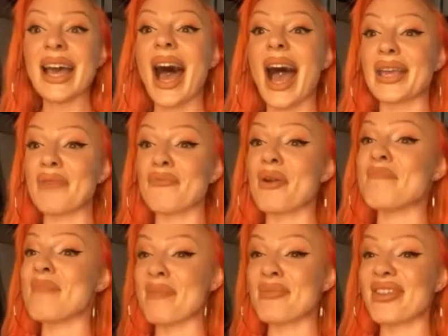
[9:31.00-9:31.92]
I can
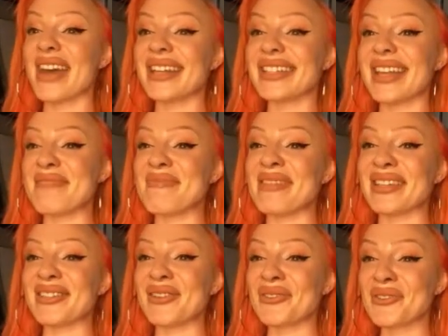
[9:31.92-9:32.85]
remember that day
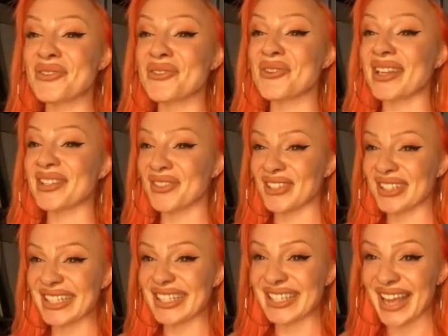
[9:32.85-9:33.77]
being so stressful
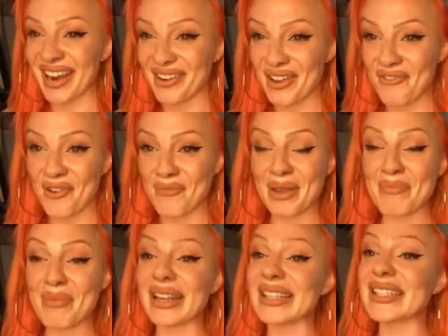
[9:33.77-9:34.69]
and scary for me,
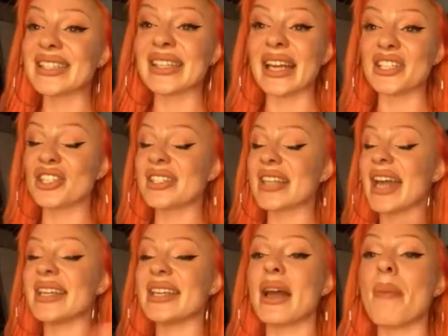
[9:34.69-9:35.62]
but it just
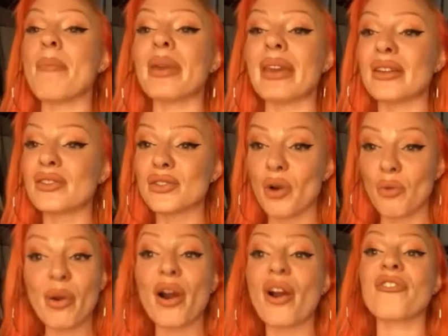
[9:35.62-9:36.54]
ended up being so
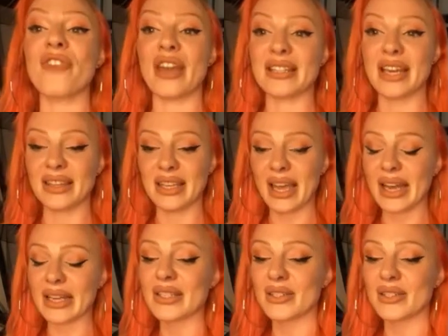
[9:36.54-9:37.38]
perfect at the end.